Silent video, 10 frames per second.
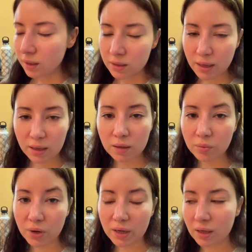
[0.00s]
taken a
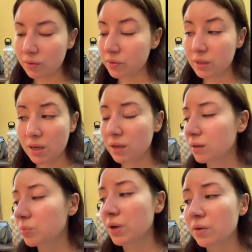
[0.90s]
break, and I've taken
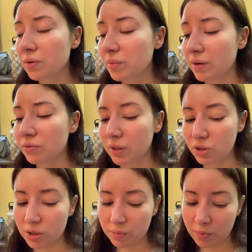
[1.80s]
a break from my
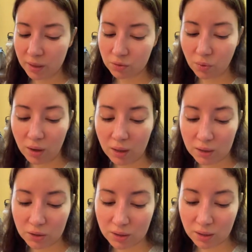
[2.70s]
friendship as well. I
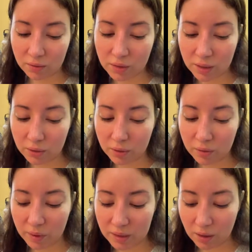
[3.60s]
just kind of secluded
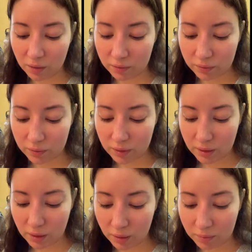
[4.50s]
myself.
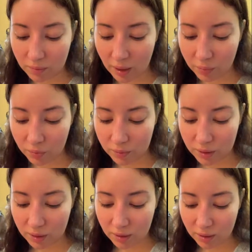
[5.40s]
I'm
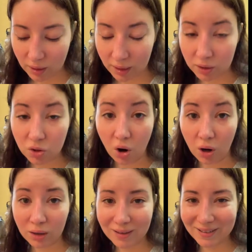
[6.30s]
like a
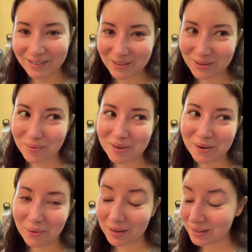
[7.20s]
dog in so many
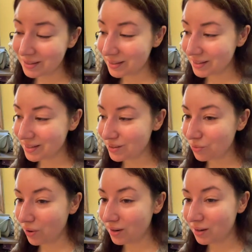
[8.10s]
ways. This is
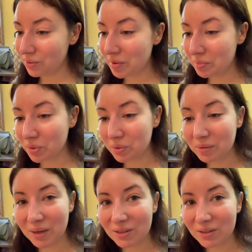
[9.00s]
one I remember when my